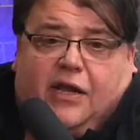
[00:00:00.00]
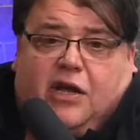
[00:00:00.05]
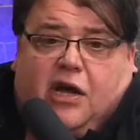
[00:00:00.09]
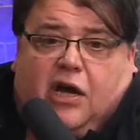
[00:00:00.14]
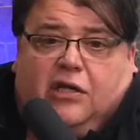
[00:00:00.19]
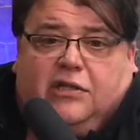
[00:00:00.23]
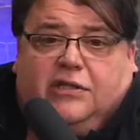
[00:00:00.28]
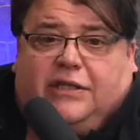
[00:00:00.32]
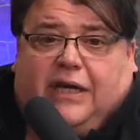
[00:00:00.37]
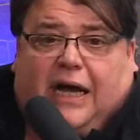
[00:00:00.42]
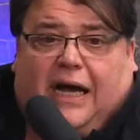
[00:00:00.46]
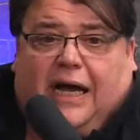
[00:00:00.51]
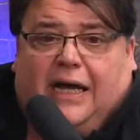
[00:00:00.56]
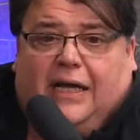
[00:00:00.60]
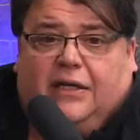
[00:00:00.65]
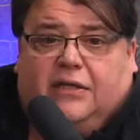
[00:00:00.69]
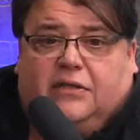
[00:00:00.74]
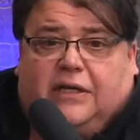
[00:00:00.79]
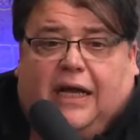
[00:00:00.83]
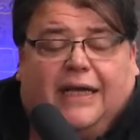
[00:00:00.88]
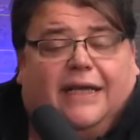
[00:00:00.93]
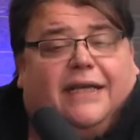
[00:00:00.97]
cut
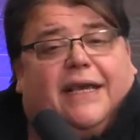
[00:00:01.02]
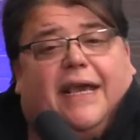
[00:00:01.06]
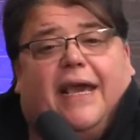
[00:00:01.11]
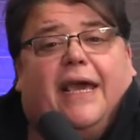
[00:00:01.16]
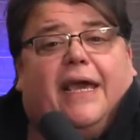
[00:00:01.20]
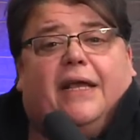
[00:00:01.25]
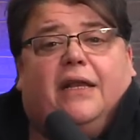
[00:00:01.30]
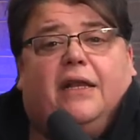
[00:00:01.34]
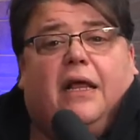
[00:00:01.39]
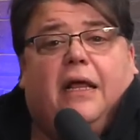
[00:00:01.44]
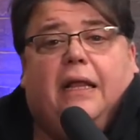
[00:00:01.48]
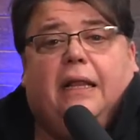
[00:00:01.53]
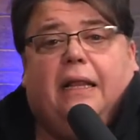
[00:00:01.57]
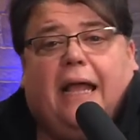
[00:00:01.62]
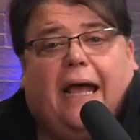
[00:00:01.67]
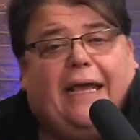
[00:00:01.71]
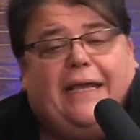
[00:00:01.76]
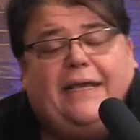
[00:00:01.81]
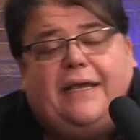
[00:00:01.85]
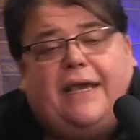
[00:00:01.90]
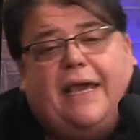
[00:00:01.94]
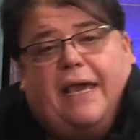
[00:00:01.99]
ties. I
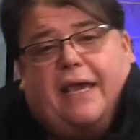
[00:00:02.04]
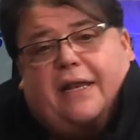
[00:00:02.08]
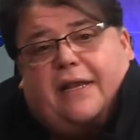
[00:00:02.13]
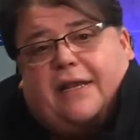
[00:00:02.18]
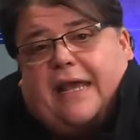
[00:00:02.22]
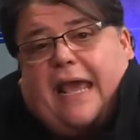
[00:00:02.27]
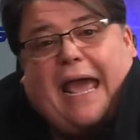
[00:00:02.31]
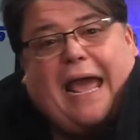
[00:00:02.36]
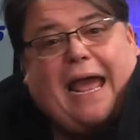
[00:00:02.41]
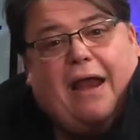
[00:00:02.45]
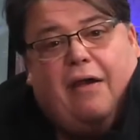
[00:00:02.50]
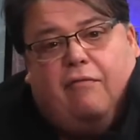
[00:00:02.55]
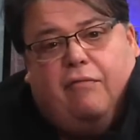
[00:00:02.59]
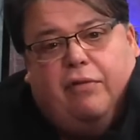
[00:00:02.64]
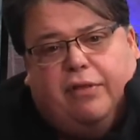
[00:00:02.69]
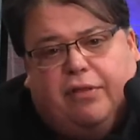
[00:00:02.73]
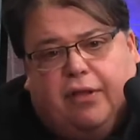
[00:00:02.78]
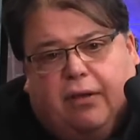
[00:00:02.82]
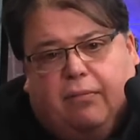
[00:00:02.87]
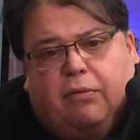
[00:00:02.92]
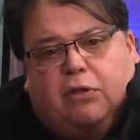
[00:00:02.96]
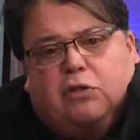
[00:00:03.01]
can't carry
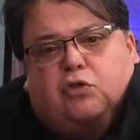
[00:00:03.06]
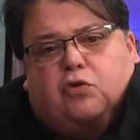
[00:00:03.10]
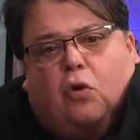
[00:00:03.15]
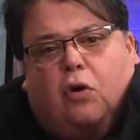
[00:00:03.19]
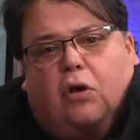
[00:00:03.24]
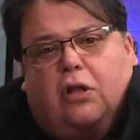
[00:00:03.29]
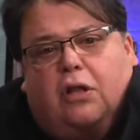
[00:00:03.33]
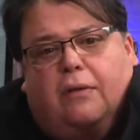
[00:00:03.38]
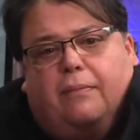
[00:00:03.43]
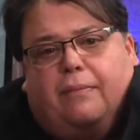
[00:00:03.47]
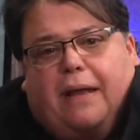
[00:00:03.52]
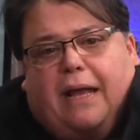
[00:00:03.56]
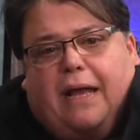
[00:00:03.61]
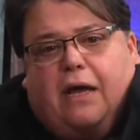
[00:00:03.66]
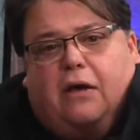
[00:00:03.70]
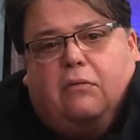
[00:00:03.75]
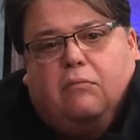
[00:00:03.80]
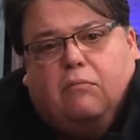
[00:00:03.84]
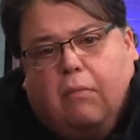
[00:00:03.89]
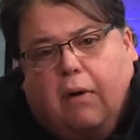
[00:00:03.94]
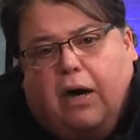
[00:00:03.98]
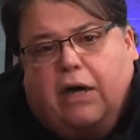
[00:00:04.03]
them. It's all
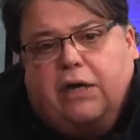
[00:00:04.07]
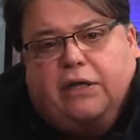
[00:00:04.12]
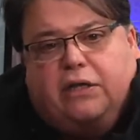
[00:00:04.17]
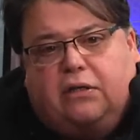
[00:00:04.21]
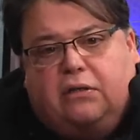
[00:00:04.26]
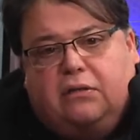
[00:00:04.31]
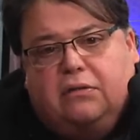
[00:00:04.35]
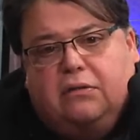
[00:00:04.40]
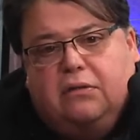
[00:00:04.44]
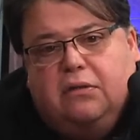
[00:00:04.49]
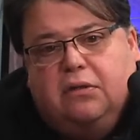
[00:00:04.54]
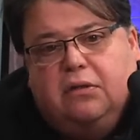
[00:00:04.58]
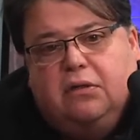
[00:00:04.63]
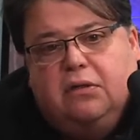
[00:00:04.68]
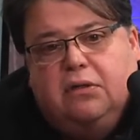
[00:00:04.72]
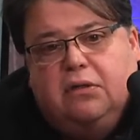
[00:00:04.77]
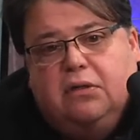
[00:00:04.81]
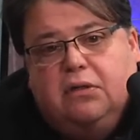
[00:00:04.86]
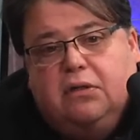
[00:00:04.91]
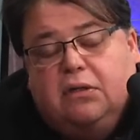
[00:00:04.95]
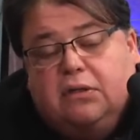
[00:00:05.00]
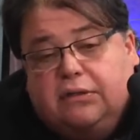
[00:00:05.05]
about money.
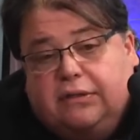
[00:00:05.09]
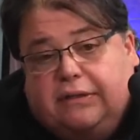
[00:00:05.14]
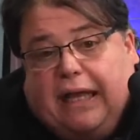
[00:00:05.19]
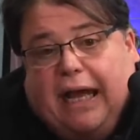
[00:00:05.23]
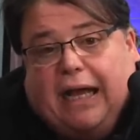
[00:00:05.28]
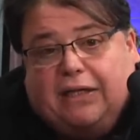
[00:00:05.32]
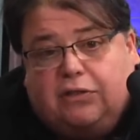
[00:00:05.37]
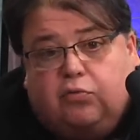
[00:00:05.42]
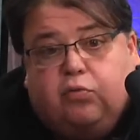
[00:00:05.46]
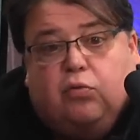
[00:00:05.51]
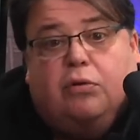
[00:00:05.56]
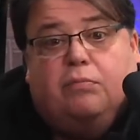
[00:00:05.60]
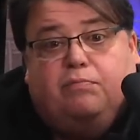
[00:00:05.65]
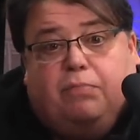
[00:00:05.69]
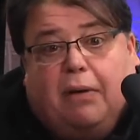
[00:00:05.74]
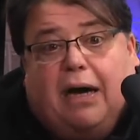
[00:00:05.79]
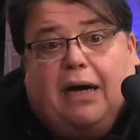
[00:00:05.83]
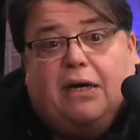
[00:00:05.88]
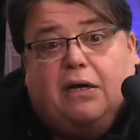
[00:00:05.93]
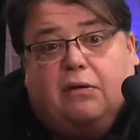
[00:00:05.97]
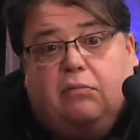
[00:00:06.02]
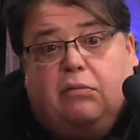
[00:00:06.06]
That's what
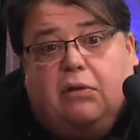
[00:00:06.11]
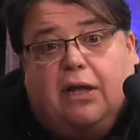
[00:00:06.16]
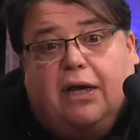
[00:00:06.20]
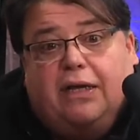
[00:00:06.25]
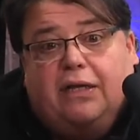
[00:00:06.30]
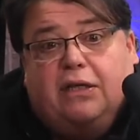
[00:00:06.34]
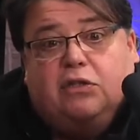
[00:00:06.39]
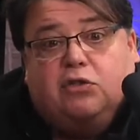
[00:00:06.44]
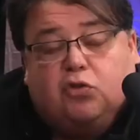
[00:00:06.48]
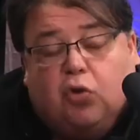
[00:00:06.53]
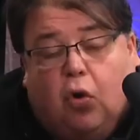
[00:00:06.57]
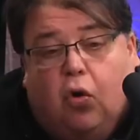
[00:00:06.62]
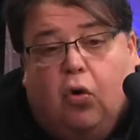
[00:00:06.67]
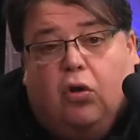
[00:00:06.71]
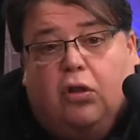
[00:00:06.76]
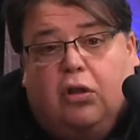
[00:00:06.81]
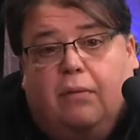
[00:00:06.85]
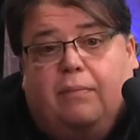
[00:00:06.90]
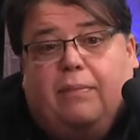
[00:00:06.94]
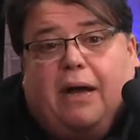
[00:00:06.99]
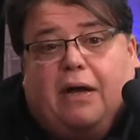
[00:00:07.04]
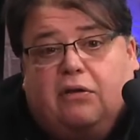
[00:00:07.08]
bottom line. It's
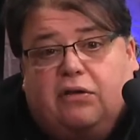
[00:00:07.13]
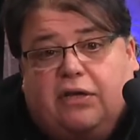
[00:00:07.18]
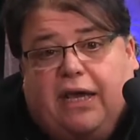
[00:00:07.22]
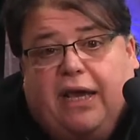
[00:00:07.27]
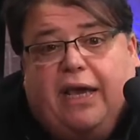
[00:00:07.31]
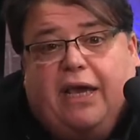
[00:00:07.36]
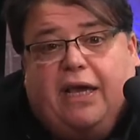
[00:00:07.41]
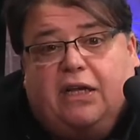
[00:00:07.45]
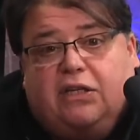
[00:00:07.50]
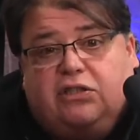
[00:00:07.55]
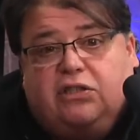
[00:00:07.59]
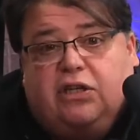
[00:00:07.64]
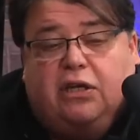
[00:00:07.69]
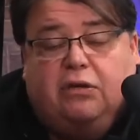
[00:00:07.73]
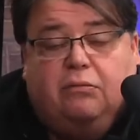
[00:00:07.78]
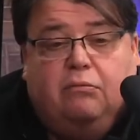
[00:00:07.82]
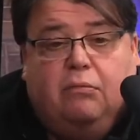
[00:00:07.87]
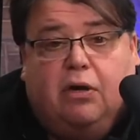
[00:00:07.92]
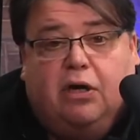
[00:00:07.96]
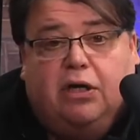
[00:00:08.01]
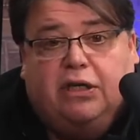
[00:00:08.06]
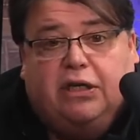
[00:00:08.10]
all about cash
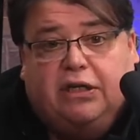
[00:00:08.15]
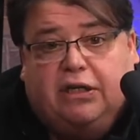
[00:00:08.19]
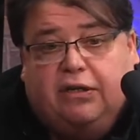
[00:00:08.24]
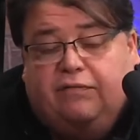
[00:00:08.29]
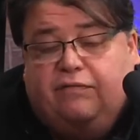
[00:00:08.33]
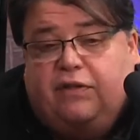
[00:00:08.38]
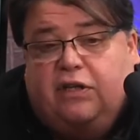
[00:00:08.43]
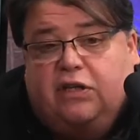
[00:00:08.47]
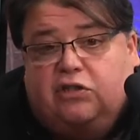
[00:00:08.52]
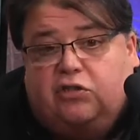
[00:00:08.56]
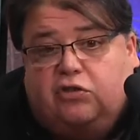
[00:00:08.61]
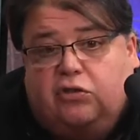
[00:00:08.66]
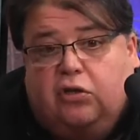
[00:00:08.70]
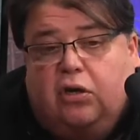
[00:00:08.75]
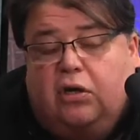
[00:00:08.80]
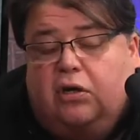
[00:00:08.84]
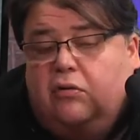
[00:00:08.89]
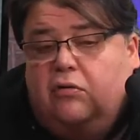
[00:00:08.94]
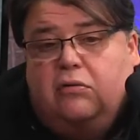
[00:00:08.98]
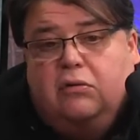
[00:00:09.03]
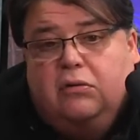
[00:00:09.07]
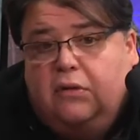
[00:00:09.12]
and money. And if there's
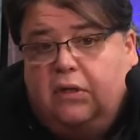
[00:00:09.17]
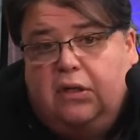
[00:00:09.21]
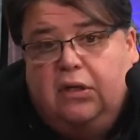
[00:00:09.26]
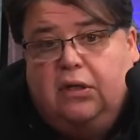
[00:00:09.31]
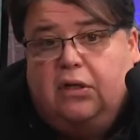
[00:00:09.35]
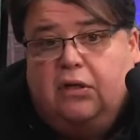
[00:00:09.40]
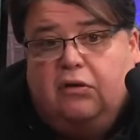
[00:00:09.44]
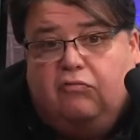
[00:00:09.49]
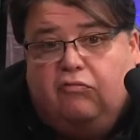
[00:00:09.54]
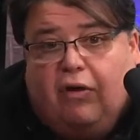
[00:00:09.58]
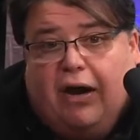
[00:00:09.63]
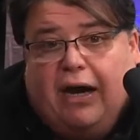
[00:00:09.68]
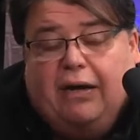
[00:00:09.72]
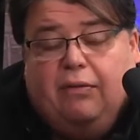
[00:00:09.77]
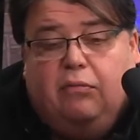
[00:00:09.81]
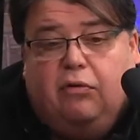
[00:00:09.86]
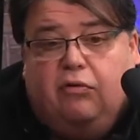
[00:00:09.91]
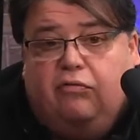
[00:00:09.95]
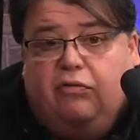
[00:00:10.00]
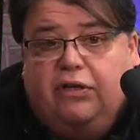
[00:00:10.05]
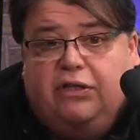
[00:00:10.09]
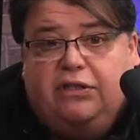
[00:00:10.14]
no rhyme
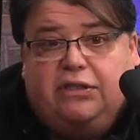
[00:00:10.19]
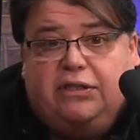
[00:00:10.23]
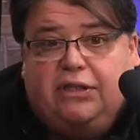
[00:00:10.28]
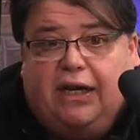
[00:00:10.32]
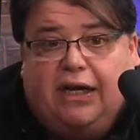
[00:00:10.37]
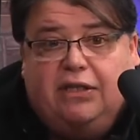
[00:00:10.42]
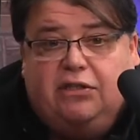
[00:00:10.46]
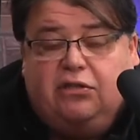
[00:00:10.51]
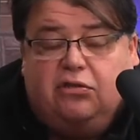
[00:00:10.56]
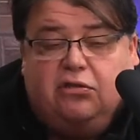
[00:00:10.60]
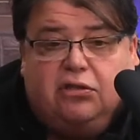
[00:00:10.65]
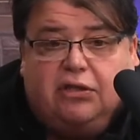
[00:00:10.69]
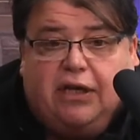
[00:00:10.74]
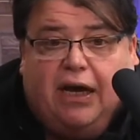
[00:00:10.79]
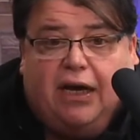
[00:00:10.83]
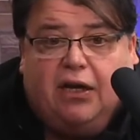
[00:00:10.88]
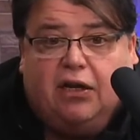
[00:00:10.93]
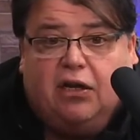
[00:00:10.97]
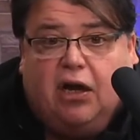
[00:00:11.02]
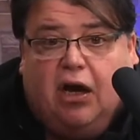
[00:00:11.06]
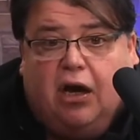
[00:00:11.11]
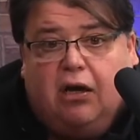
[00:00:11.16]
or reason, I just
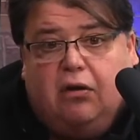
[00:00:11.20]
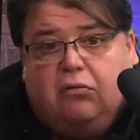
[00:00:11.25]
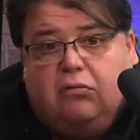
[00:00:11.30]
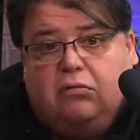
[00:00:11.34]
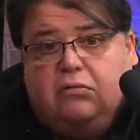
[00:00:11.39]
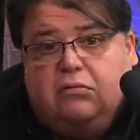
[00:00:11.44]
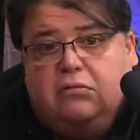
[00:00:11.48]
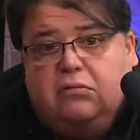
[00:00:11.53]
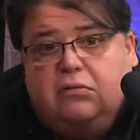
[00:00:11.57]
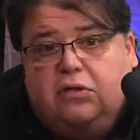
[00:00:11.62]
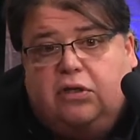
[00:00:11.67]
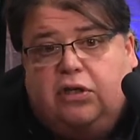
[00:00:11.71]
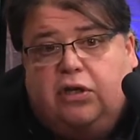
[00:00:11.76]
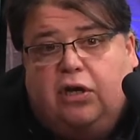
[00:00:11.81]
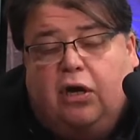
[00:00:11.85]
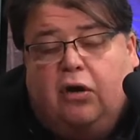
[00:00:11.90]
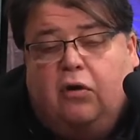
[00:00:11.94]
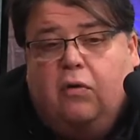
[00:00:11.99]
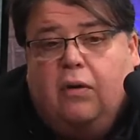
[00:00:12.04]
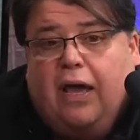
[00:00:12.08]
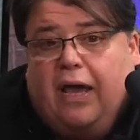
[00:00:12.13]
gotta go. You know.